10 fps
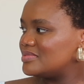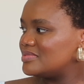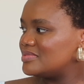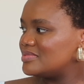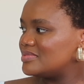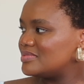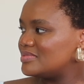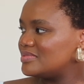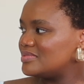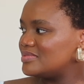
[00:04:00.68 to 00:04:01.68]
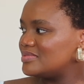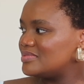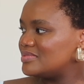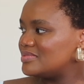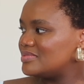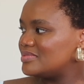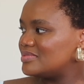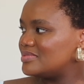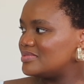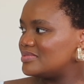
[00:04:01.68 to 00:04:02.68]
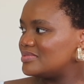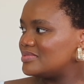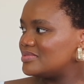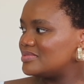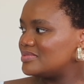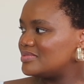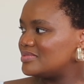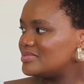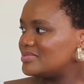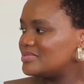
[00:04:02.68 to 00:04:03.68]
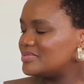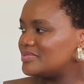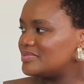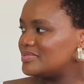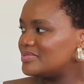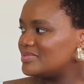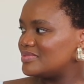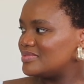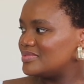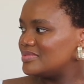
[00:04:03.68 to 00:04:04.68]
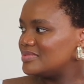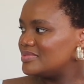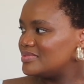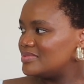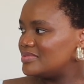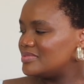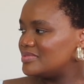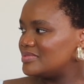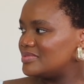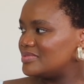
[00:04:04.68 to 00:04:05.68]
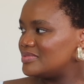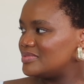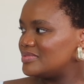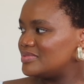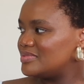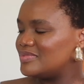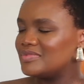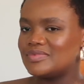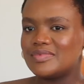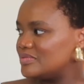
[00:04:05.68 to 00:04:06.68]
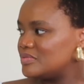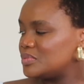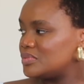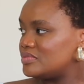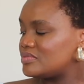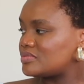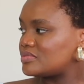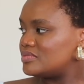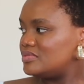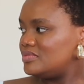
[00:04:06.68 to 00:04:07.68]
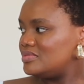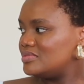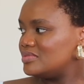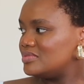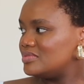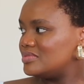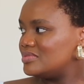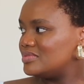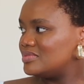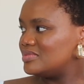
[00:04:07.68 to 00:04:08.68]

(silent)